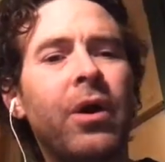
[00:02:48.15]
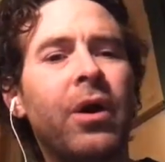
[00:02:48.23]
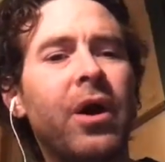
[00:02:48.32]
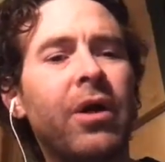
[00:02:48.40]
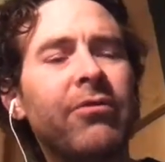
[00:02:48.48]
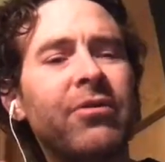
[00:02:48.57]

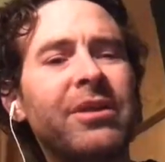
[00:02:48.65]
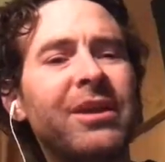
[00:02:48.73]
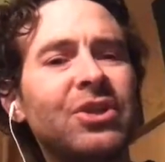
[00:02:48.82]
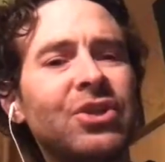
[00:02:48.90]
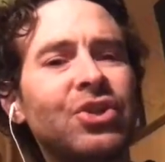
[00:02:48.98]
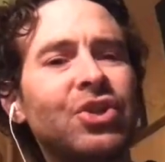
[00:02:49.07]
our
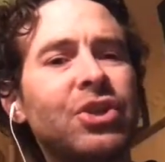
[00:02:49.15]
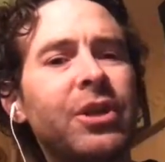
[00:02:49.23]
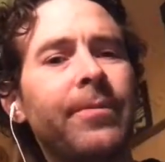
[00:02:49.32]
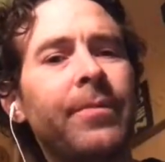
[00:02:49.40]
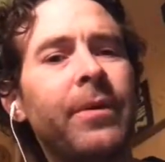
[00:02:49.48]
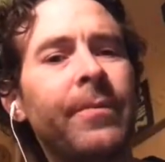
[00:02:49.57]
relationship
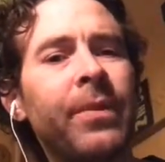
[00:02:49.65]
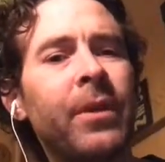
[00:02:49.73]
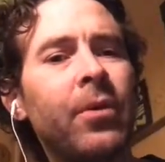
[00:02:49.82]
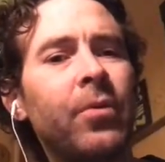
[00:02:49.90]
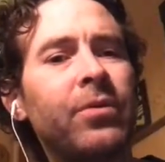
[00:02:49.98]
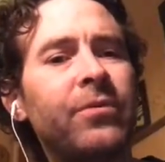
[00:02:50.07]

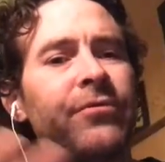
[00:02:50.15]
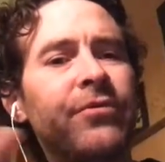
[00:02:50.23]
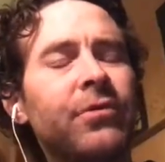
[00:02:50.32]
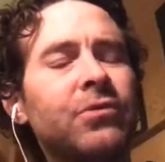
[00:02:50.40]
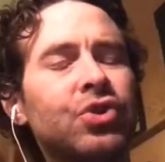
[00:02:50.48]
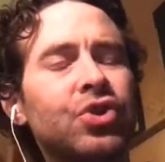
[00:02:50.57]
with the
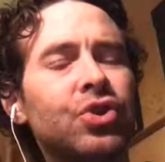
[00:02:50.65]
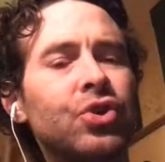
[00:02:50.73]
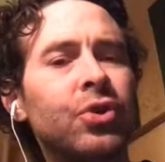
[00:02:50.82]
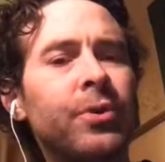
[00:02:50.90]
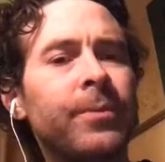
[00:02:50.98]
future